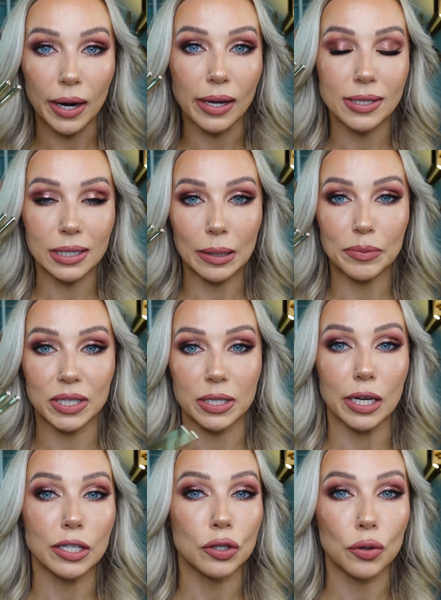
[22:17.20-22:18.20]
as
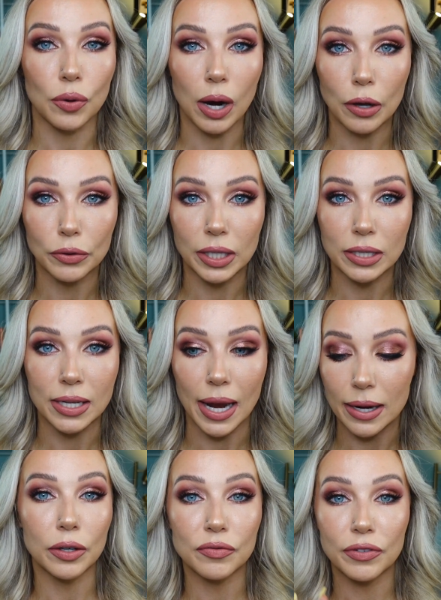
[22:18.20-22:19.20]
lipsticks throughout the
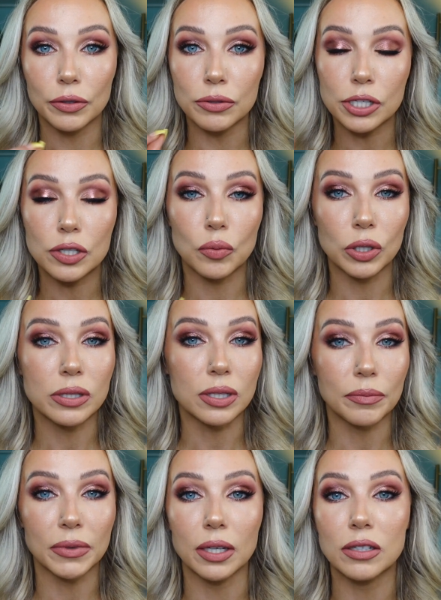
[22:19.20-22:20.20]
day. If you just want
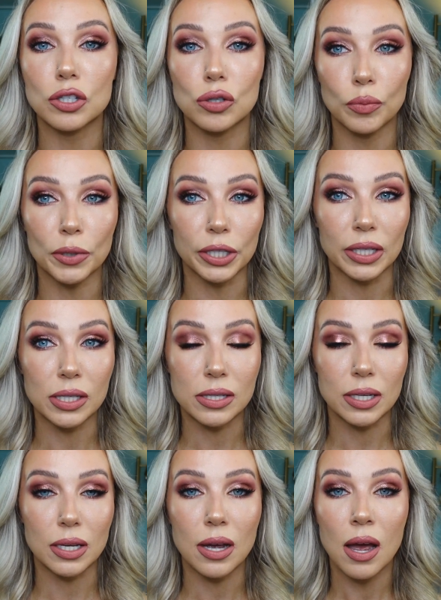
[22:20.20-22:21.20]
something super
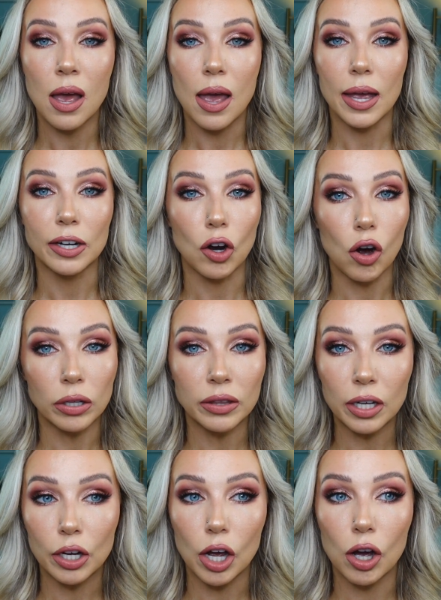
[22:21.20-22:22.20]
easy and on
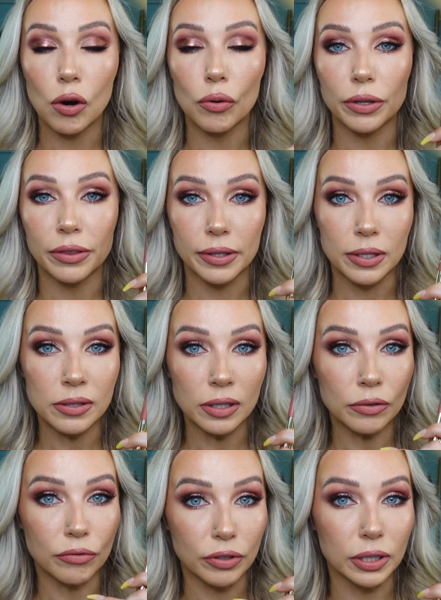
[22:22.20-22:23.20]
the go, these
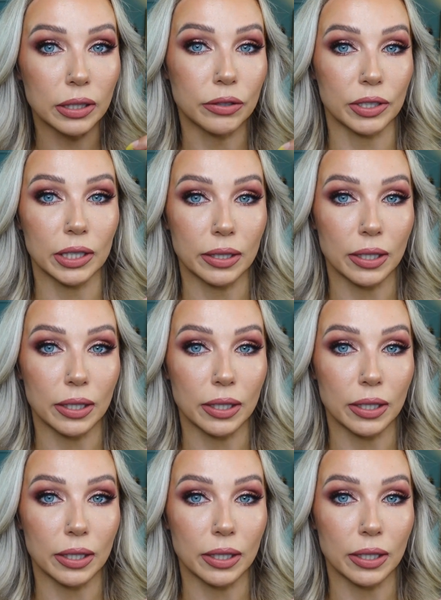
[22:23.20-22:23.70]
are really, really